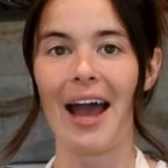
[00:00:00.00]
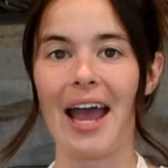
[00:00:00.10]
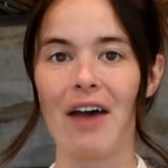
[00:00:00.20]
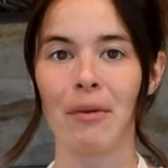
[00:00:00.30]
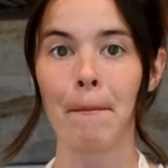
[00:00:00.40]
I
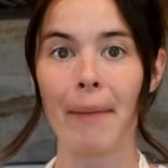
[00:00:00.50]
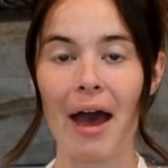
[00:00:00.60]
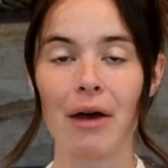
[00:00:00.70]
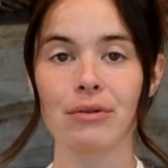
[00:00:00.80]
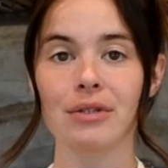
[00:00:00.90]
have a
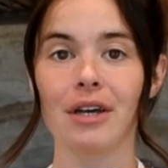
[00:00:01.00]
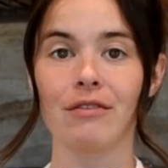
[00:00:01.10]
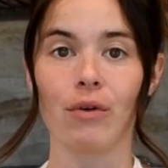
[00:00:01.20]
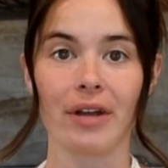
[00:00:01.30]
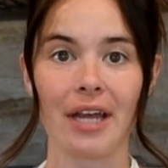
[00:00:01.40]
mound
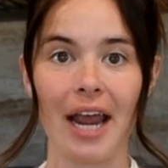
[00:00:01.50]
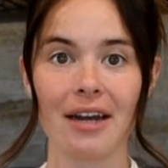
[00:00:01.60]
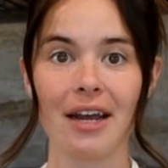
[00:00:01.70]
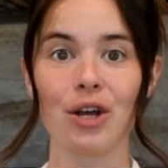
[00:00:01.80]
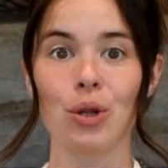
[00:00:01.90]
of
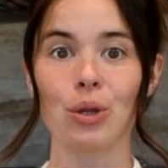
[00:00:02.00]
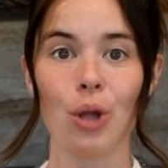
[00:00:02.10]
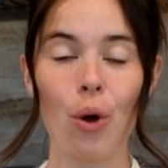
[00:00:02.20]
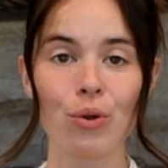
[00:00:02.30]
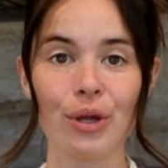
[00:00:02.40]
organic,
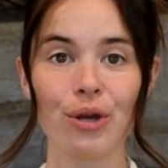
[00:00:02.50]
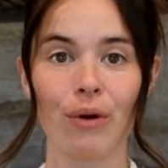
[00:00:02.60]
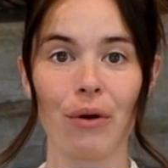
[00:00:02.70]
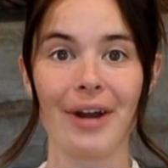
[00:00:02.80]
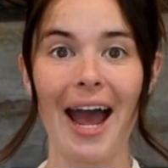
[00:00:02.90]
locally
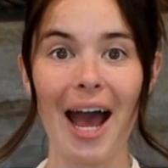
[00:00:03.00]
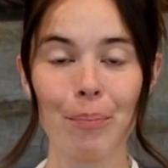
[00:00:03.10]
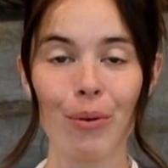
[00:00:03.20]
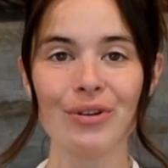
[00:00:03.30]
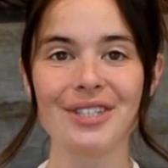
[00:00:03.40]
grown
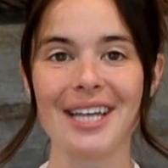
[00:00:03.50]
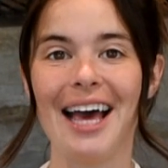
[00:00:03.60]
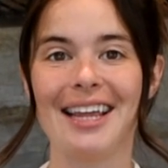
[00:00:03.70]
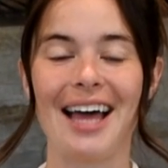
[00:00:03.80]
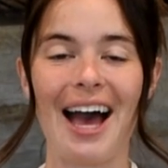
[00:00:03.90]
apples
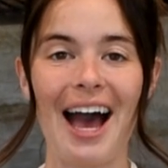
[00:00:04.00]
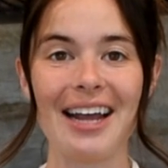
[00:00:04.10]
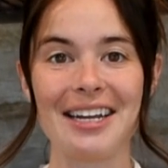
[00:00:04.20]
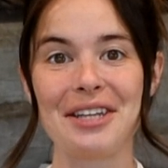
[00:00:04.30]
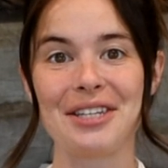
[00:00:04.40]
that
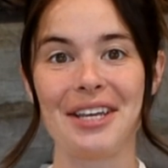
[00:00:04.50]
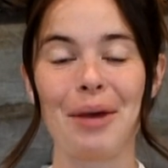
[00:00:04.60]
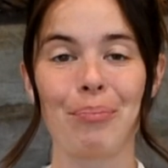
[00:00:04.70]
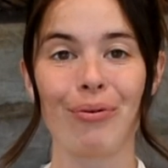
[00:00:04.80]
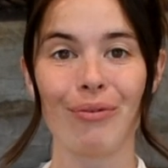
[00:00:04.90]
I need to
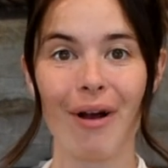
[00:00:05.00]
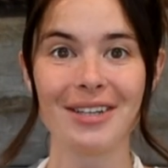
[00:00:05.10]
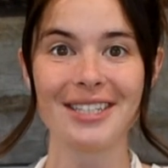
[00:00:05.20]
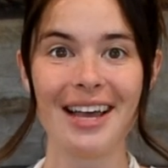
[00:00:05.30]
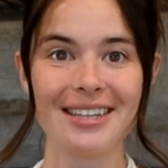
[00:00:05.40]
get
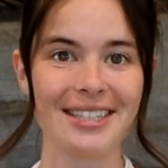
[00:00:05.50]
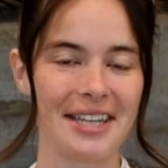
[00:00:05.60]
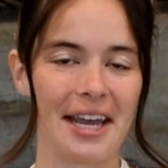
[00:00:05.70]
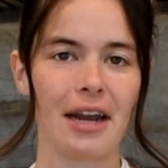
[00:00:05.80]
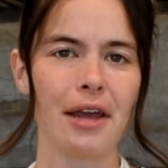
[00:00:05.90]
processed,
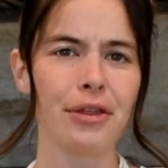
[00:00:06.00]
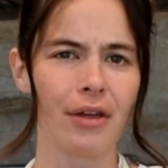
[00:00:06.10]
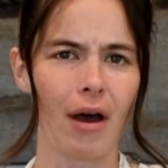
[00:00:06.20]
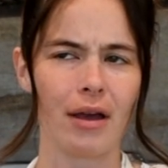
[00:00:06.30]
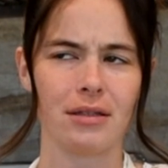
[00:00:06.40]
and I
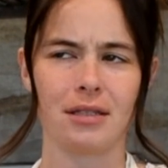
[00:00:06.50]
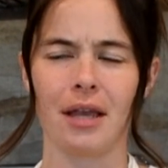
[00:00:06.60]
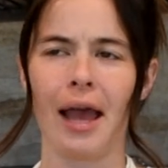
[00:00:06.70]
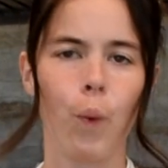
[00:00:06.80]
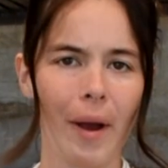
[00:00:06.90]
thought,
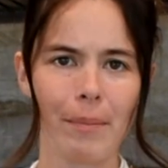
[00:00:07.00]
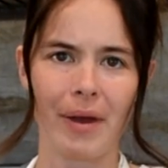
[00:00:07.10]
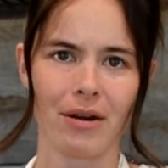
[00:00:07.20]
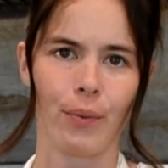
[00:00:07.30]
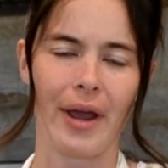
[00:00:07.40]
what
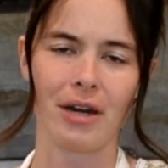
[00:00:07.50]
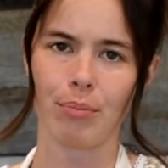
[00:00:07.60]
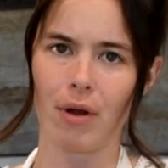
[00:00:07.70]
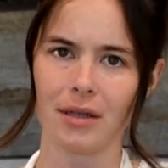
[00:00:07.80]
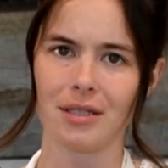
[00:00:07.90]
better way to
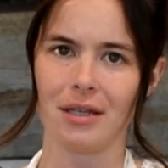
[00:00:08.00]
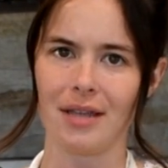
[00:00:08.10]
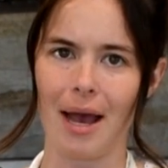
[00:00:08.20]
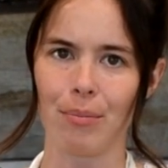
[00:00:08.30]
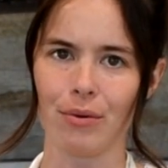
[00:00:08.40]
process
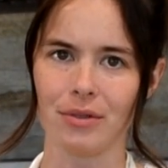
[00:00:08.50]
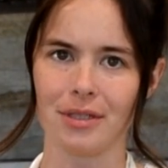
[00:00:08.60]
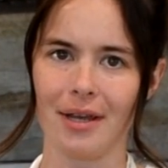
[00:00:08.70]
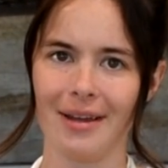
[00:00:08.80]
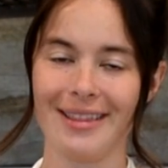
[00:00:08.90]

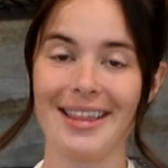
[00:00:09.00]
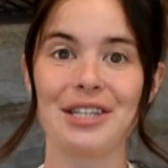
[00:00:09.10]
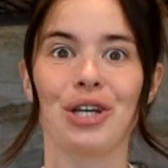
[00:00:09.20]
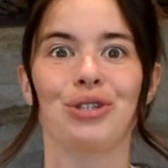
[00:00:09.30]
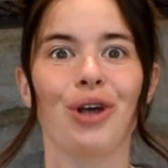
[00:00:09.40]
apples
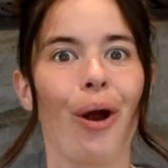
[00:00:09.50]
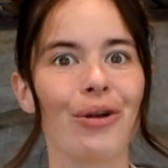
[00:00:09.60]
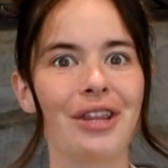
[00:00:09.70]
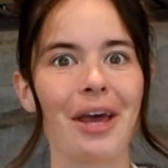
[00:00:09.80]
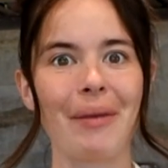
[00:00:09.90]
than to
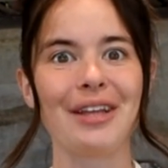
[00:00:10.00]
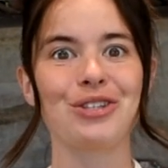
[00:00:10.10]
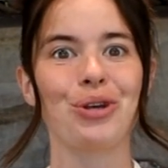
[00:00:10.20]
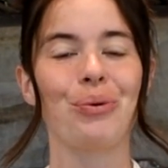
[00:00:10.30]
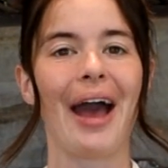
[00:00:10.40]
turn them
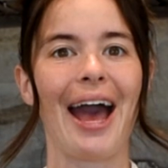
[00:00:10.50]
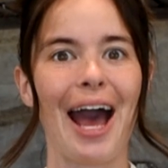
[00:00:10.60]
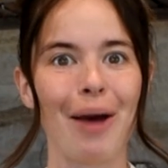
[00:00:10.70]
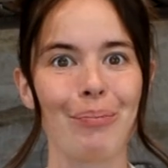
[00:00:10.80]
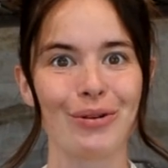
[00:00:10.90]
into
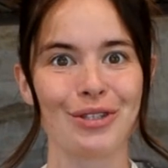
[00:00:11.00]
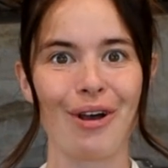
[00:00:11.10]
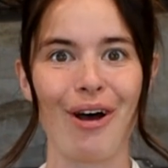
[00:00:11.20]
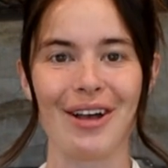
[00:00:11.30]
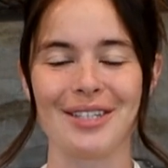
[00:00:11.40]

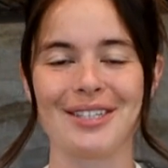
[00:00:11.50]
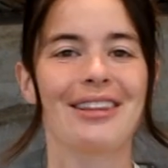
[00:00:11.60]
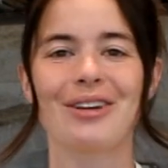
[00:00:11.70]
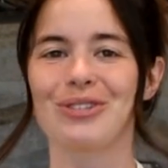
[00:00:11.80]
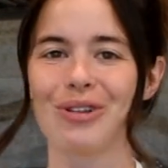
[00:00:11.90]

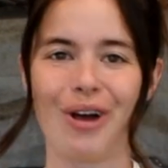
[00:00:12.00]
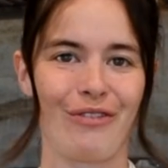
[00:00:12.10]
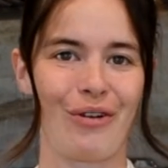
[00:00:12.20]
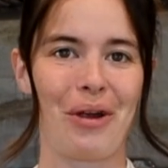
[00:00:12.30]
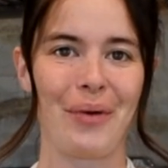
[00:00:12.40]
applesauce? There's a lot
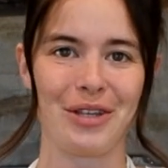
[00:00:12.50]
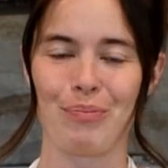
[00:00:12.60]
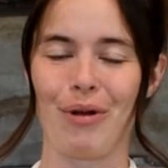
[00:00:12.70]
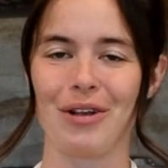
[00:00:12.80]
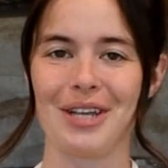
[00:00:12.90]
of great ways
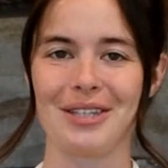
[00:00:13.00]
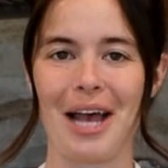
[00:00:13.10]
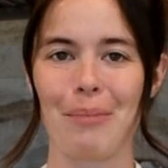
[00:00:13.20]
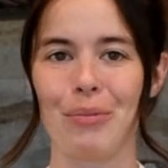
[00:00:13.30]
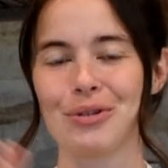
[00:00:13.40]
to process
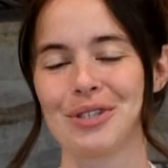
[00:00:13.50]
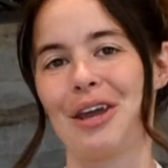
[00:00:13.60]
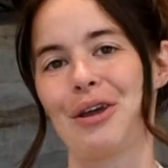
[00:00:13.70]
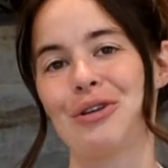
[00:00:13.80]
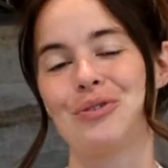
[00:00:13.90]
apples.
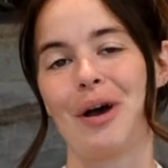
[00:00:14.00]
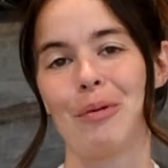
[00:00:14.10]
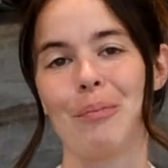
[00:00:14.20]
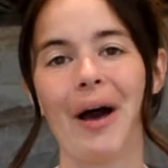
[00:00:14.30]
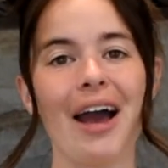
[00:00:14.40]
You can do
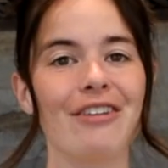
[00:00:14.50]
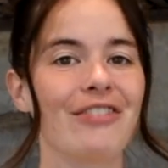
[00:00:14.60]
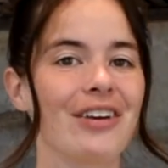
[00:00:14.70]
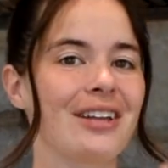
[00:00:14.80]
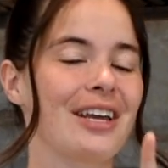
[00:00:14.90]
apple pie
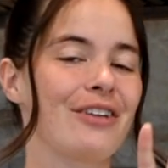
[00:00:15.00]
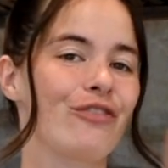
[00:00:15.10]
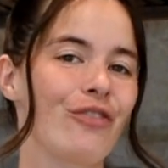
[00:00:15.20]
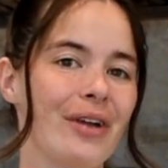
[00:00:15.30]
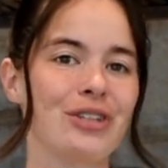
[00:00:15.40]
filling,
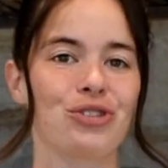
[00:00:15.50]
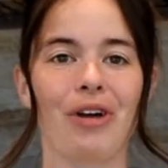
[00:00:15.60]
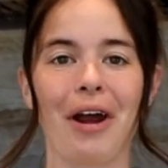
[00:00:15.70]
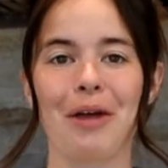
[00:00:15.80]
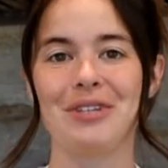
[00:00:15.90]
freeze
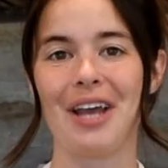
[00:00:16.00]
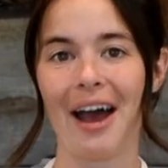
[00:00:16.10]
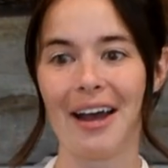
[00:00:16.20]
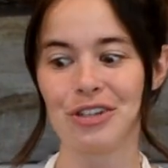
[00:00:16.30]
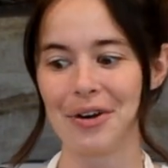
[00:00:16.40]
dry them,
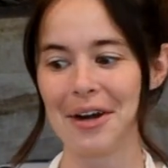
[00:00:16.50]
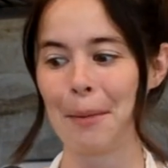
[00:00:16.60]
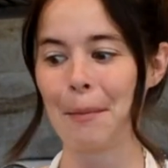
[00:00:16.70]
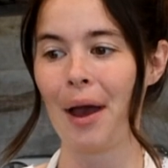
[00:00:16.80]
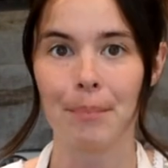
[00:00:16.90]
dehydrate
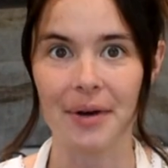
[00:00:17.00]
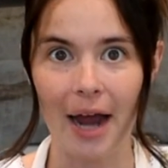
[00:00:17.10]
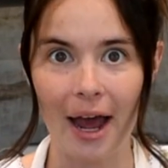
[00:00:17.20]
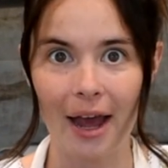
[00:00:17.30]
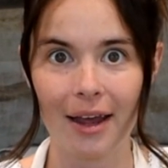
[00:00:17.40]
them, but
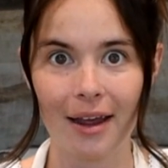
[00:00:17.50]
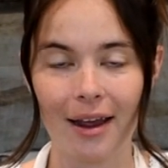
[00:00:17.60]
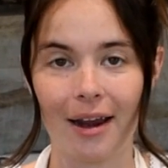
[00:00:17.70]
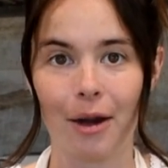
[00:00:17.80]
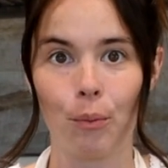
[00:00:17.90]
I
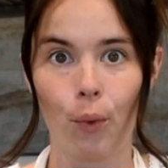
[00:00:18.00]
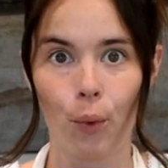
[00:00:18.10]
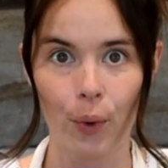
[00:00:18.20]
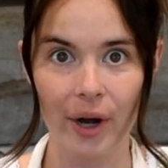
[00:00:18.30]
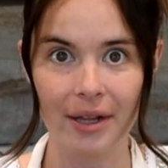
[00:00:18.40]
am
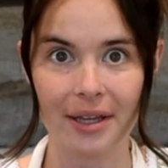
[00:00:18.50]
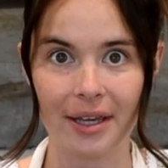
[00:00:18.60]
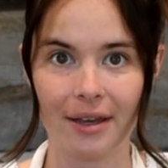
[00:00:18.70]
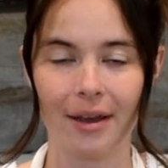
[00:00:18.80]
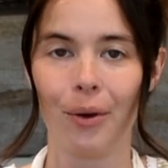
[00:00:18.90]

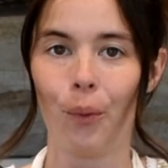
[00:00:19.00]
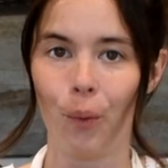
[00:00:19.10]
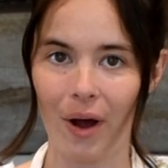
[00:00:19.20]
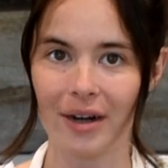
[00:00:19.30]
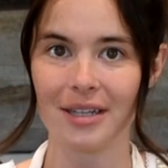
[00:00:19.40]
really
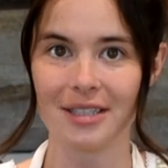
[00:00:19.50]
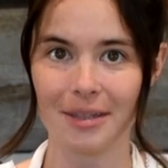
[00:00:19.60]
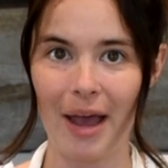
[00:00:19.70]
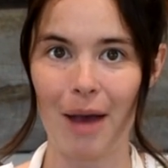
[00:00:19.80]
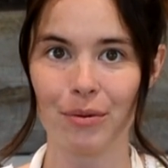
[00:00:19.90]
wanting
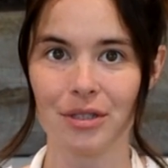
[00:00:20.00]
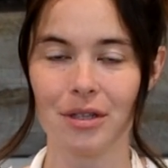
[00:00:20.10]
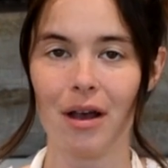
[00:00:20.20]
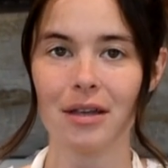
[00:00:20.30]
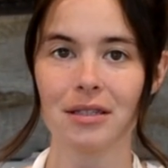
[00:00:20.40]
some
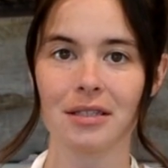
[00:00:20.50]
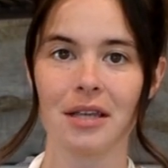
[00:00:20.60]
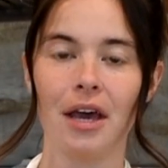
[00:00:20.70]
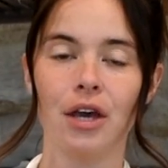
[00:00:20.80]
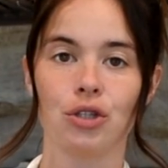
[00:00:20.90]

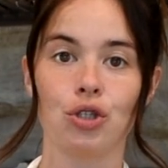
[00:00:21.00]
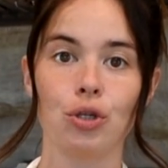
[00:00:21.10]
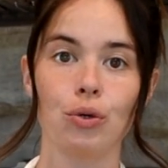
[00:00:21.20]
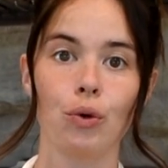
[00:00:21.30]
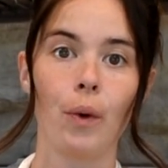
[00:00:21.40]
applesauce
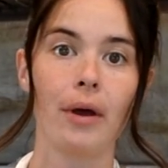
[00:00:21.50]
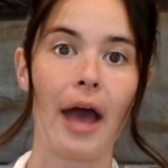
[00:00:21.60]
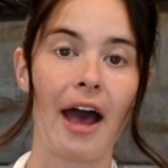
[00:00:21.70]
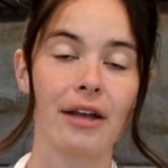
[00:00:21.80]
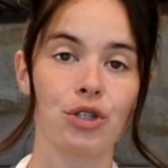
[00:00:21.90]
to
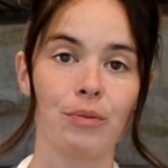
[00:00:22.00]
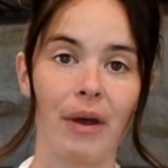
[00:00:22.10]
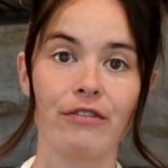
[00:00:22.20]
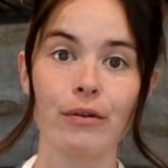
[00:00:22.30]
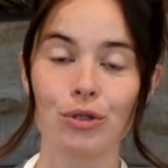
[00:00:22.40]
add to
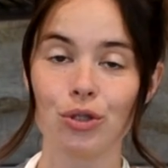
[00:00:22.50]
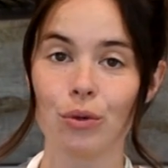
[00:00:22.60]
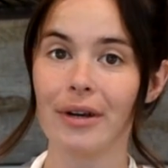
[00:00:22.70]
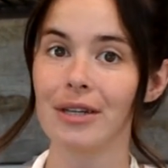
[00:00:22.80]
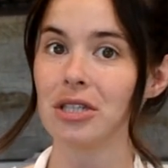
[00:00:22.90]
my food
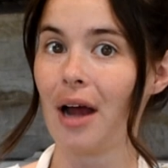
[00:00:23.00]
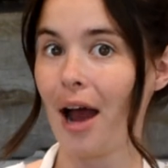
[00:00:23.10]
storage.